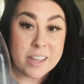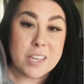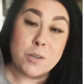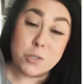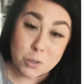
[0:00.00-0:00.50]

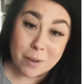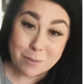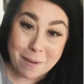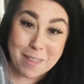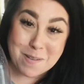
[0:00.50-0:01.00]
You do have to
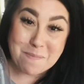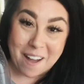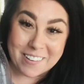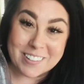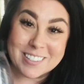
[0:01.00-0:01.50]
buy their
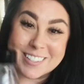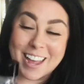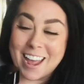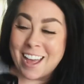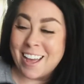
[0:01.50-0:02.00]
bottles
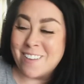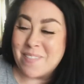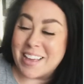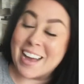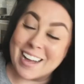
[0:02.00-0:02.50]

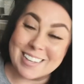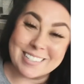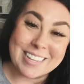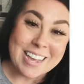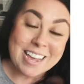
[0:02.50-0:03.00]
because
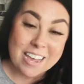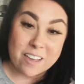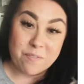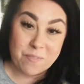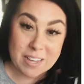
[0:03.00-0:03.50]

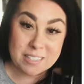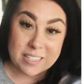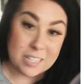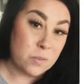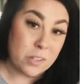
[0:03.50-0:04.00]
it fits.
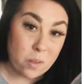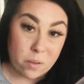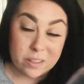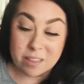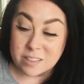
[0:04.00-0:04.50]
It's really the
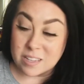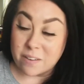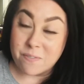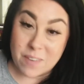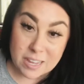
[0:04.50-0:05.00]
only thing that's going
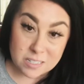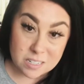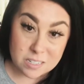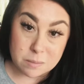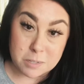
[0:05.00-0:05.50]
to fit into
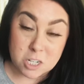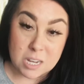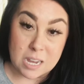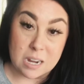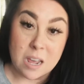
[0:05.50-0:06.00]
this
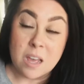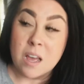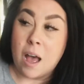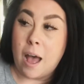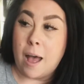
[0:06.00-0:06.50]
machine,
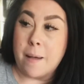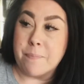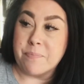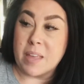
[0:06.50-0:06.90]
and